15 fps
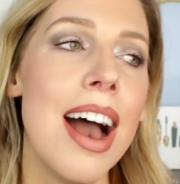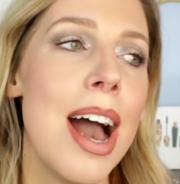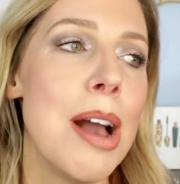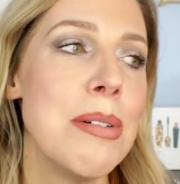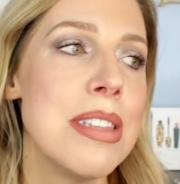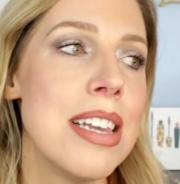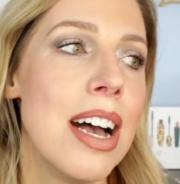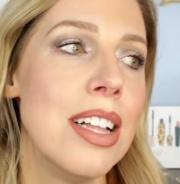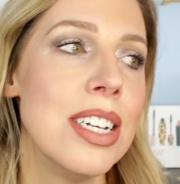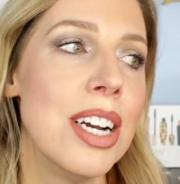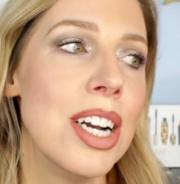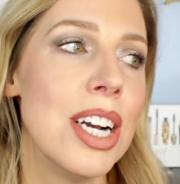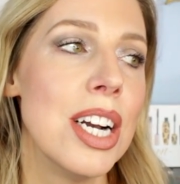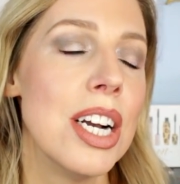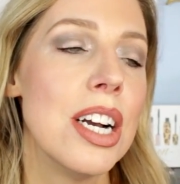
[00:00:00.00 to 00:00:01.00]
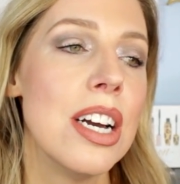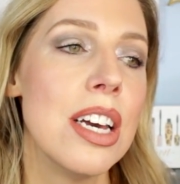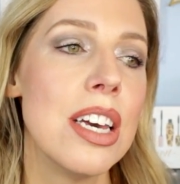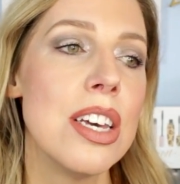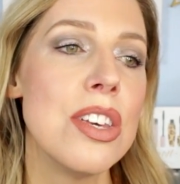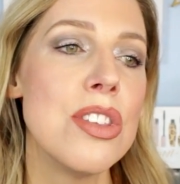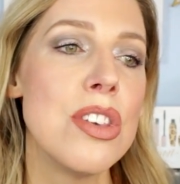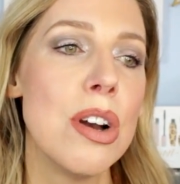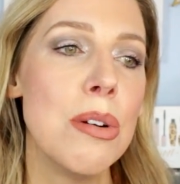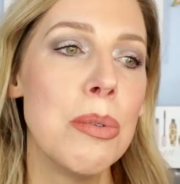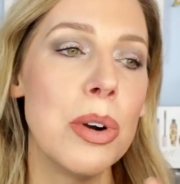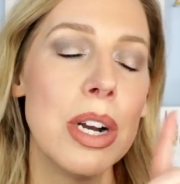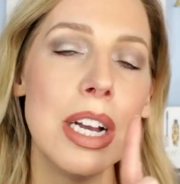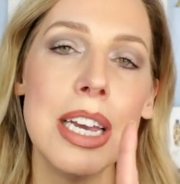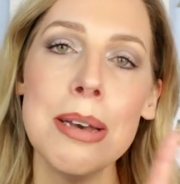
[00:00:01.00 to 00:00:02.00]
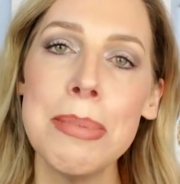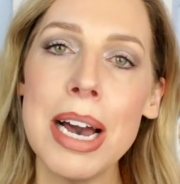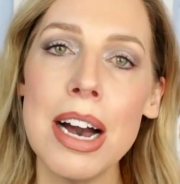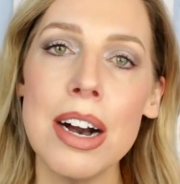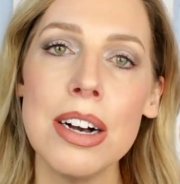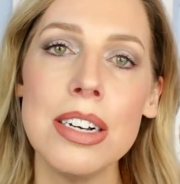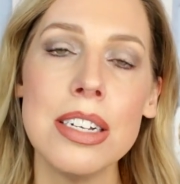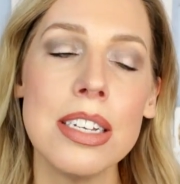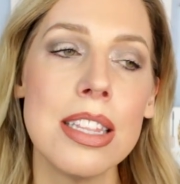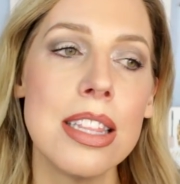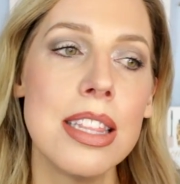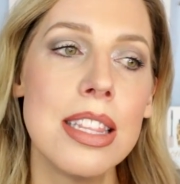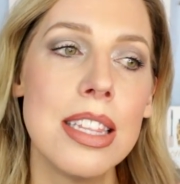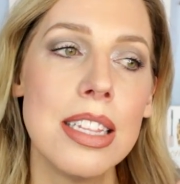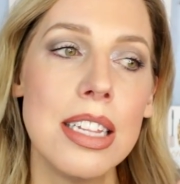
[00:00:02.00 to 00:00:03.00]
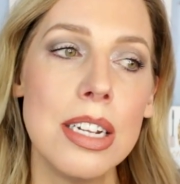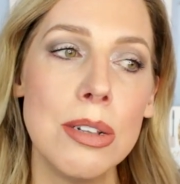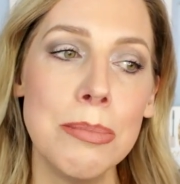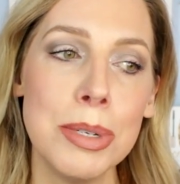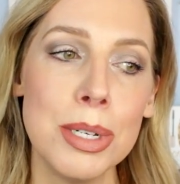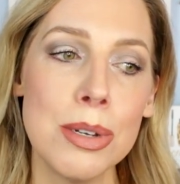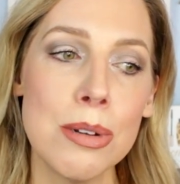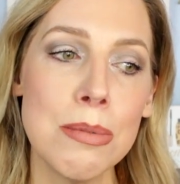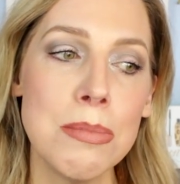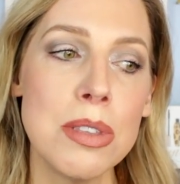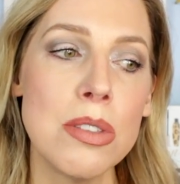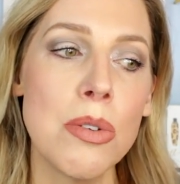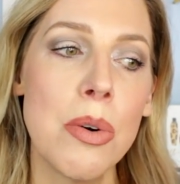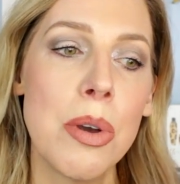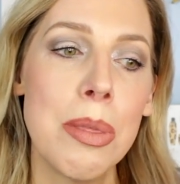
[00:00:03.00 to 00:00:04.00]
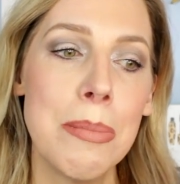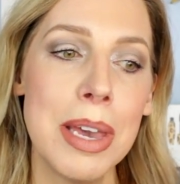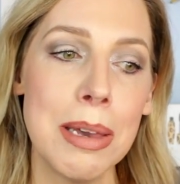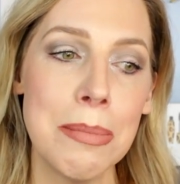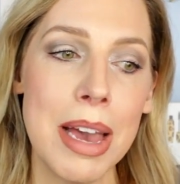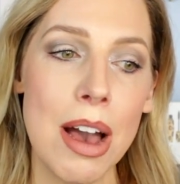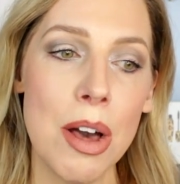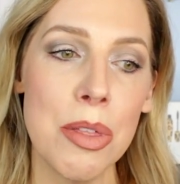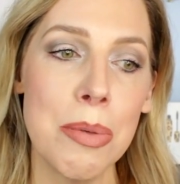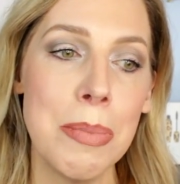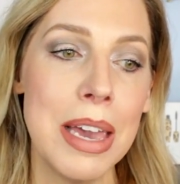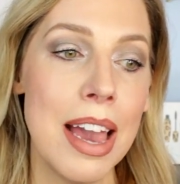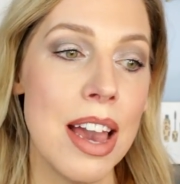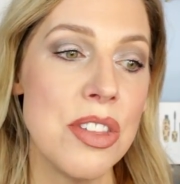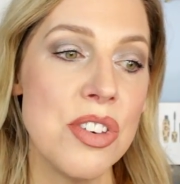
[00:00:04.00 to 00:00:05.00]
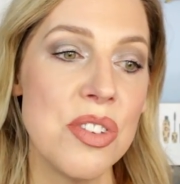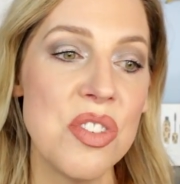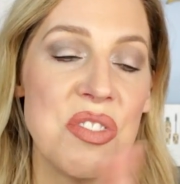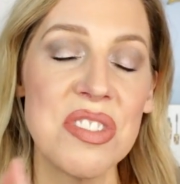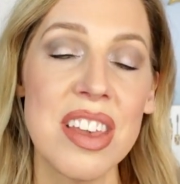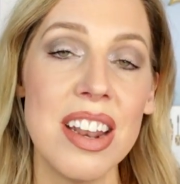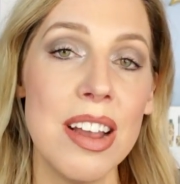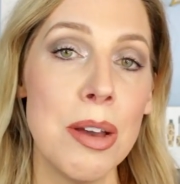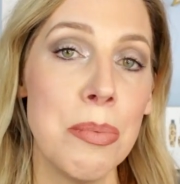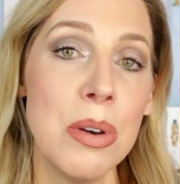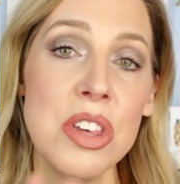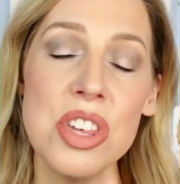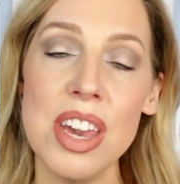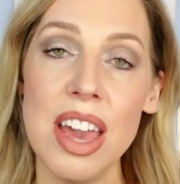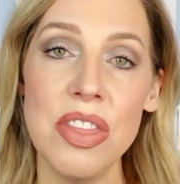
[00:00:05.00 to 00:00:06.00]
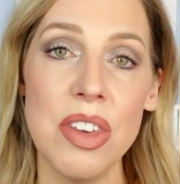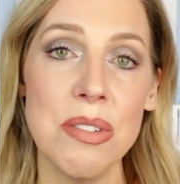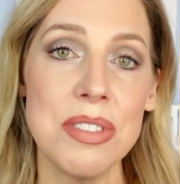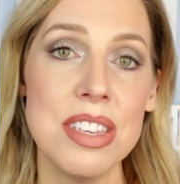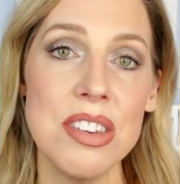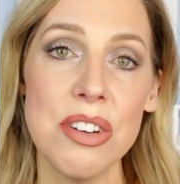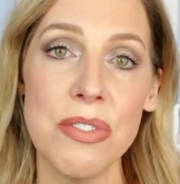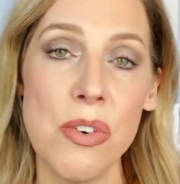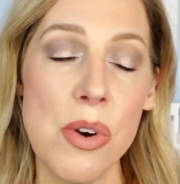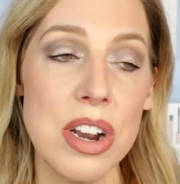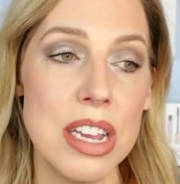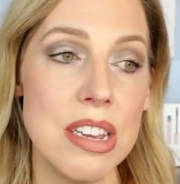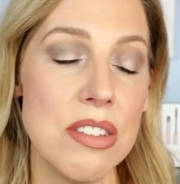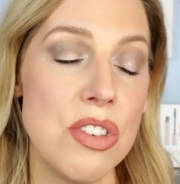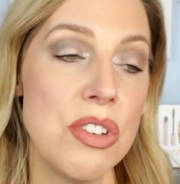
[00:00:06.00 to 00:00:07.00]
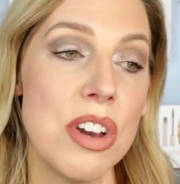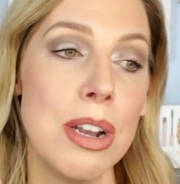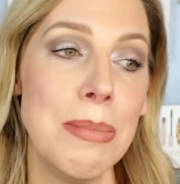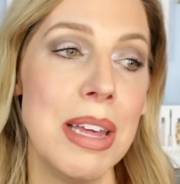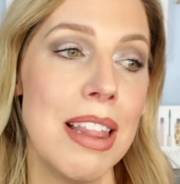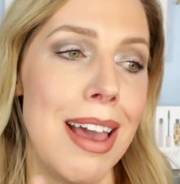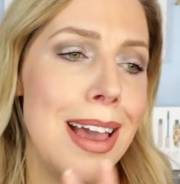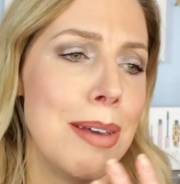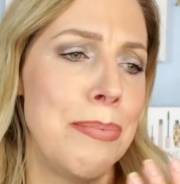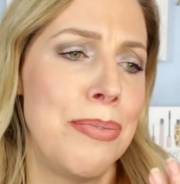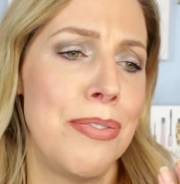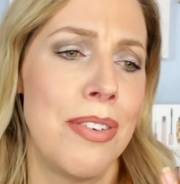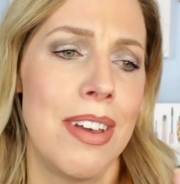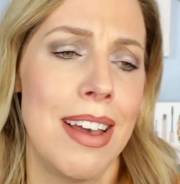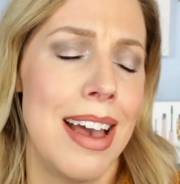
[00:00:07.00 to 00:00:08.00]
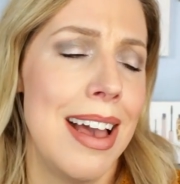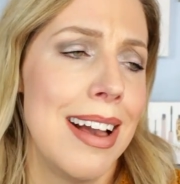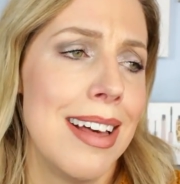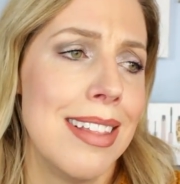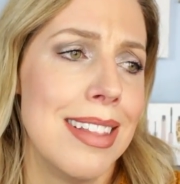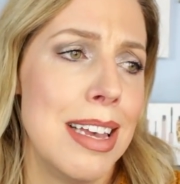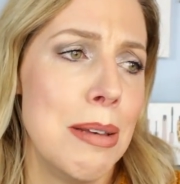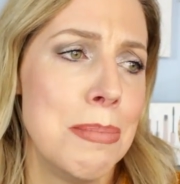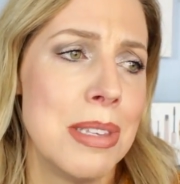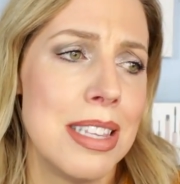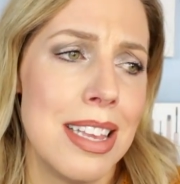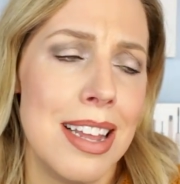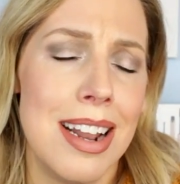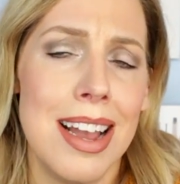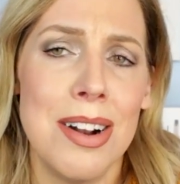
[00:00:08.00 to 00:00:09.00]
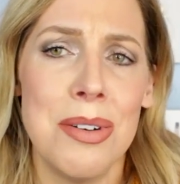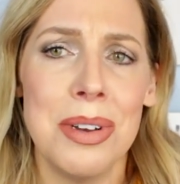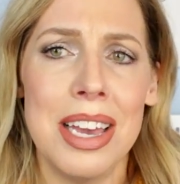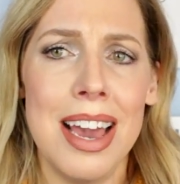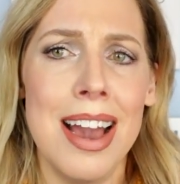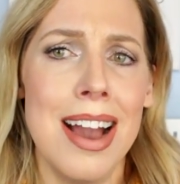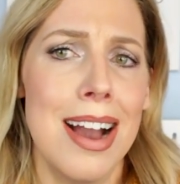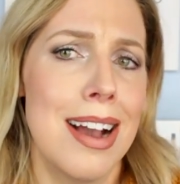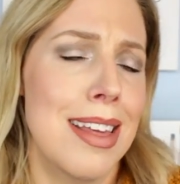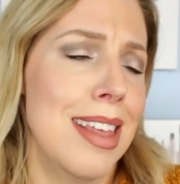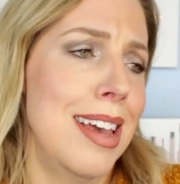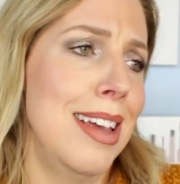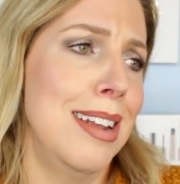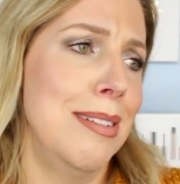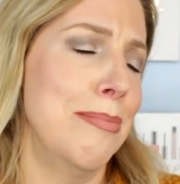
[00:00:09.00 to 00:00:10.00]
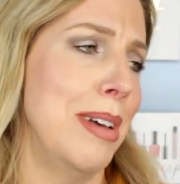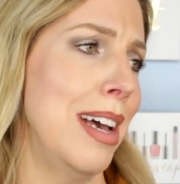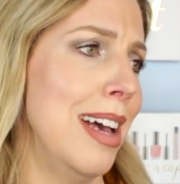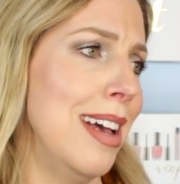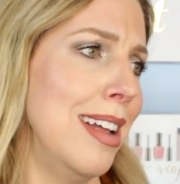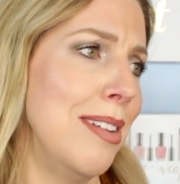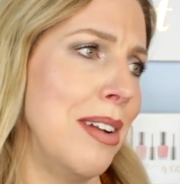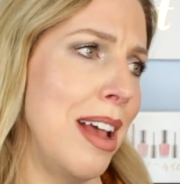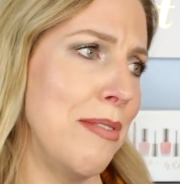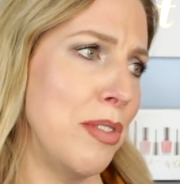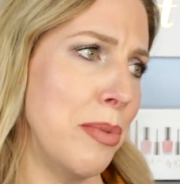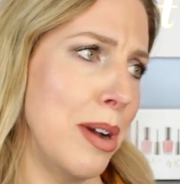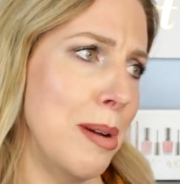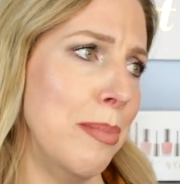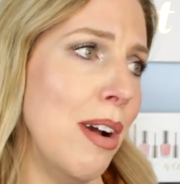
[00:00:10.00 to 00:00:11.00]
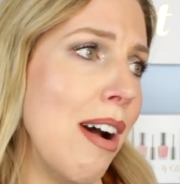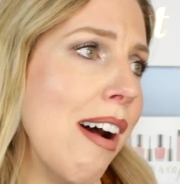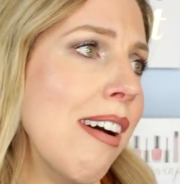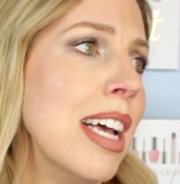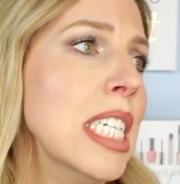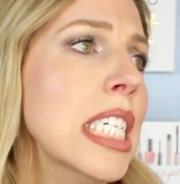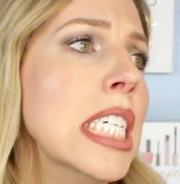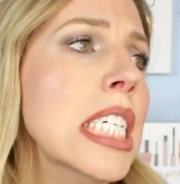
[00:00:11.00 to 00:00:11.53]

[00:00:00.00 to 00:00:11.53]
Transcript: I would tell her, don't worry about the little boobs or the big mouth because you're just gonna appreciate those in your 40s. You're gonna be like, I got lips and I don't care that I don't have to wear a bra.